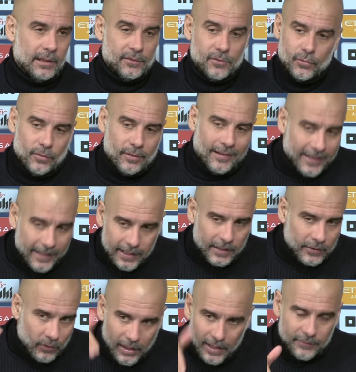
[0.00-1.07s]
Sooner or later
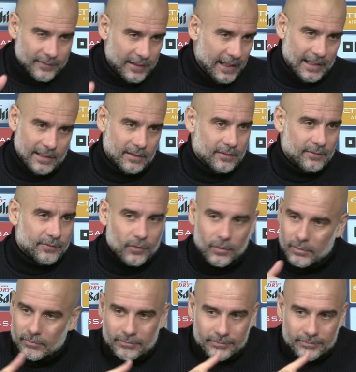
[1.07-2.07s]
you have that, for